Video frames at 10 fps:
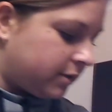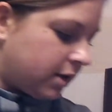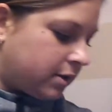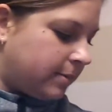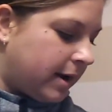
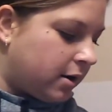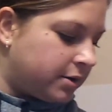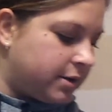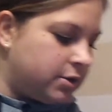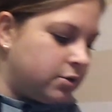talked about our
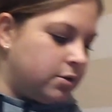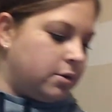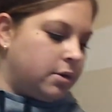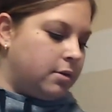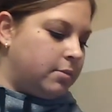
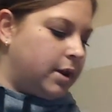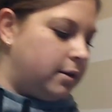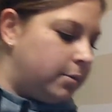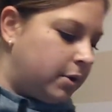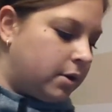central
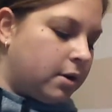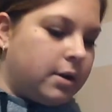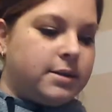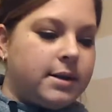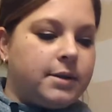mandibular
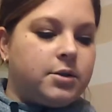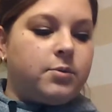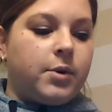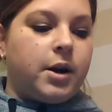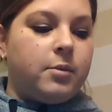incisors,
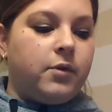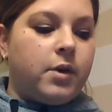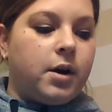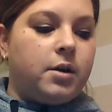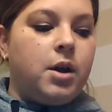we're going to move
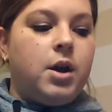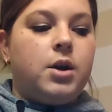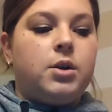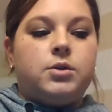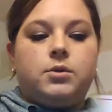on
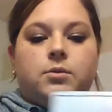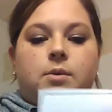to